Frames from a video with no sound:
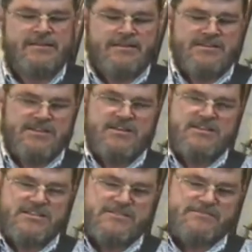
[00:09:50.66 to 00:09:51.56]
You see
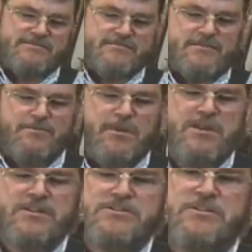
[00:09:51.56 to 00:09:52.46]
this
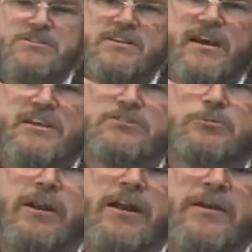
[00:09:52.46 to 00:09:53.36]
appendage on the side. It's
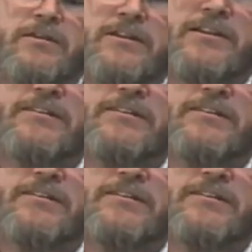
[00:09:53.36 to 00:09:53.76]
rounded